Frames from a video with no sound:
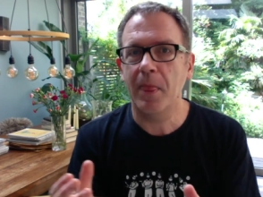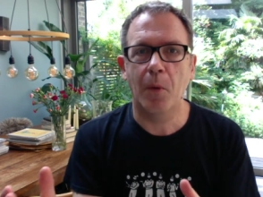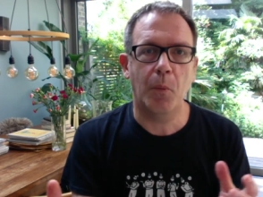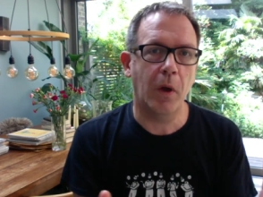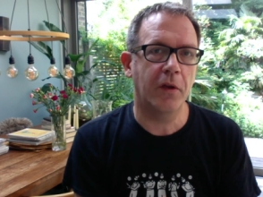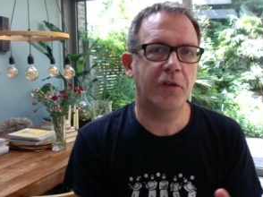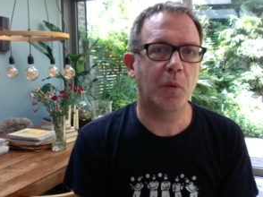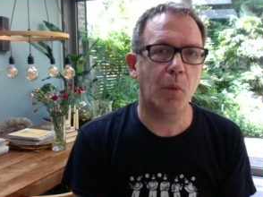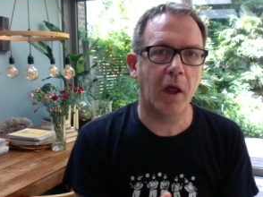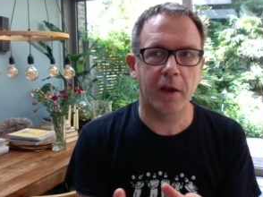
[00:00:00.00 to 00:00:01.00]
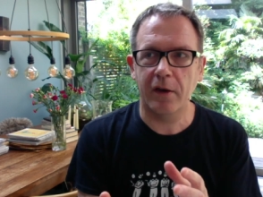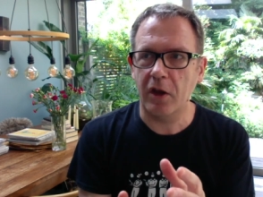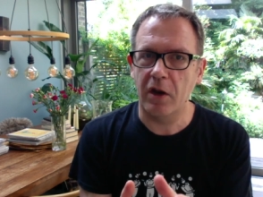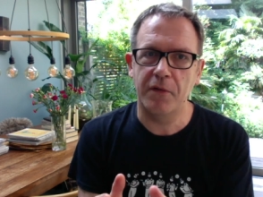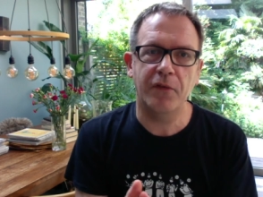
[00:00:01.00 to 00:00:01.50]
one-to-one
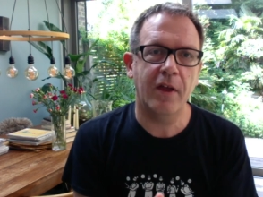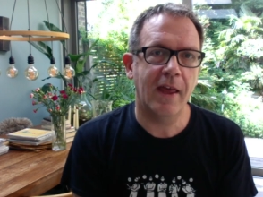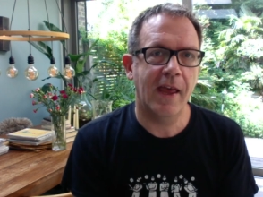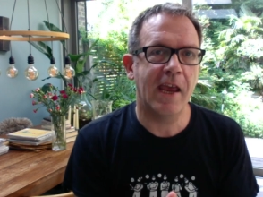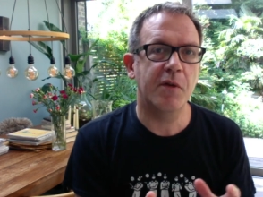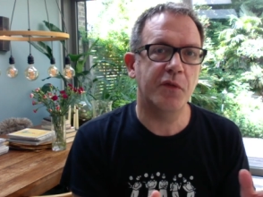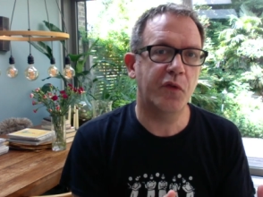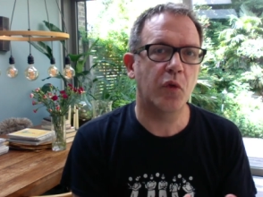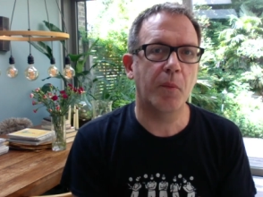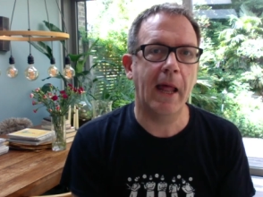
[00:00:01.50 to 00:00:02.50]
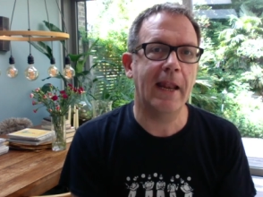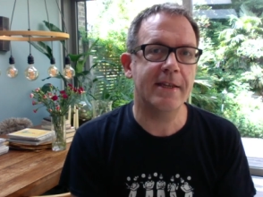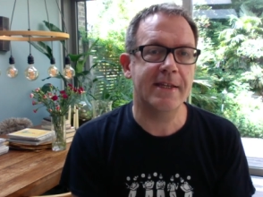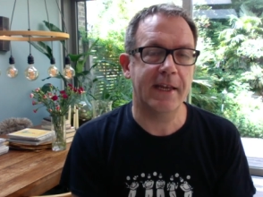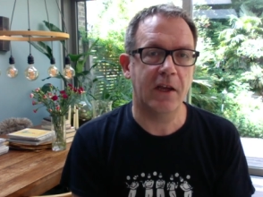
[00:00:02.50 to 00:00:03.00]
kind of
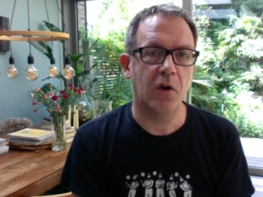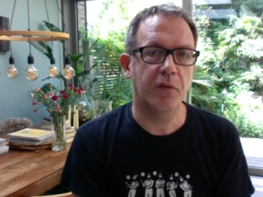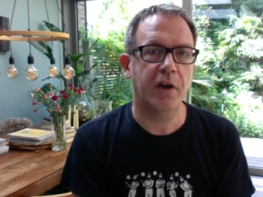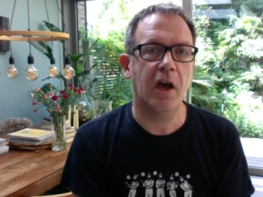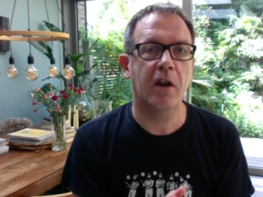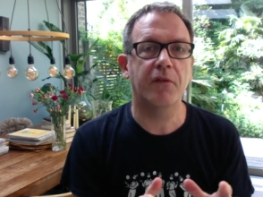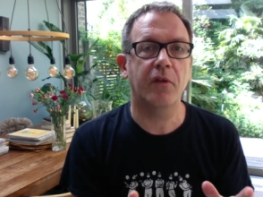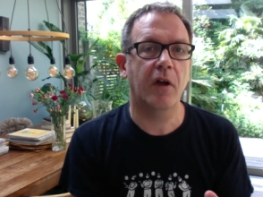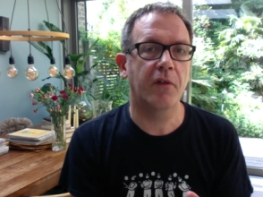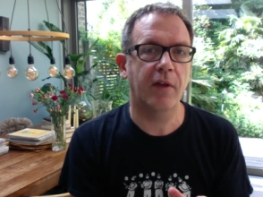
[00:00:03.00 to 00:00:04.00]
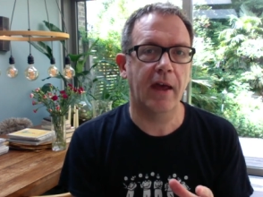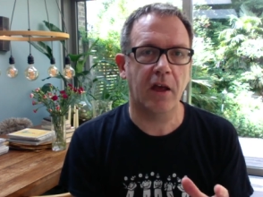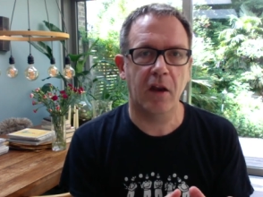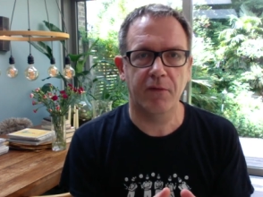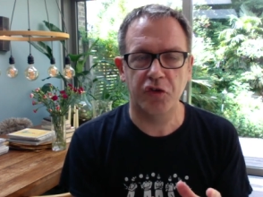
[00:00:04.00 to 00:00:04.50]
informality of that
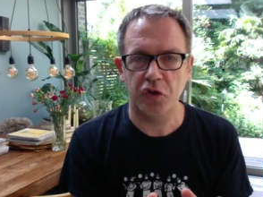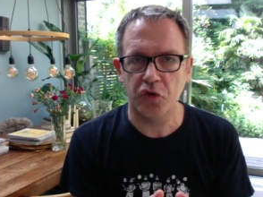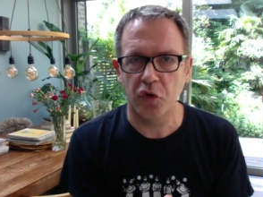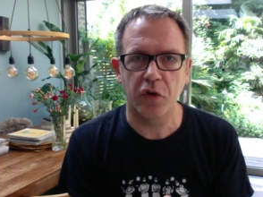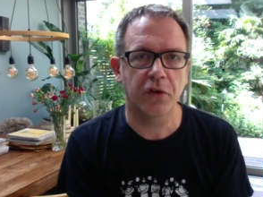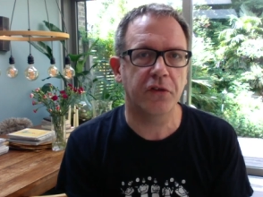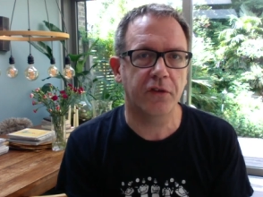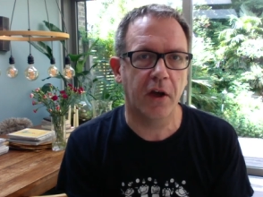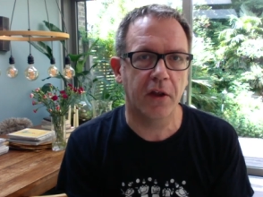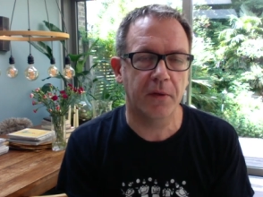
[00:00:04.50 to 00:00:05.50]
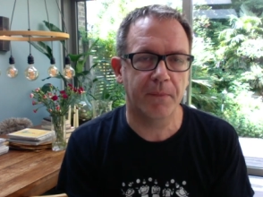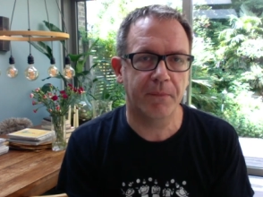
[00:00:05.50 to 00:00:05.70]
kind of tutorial style.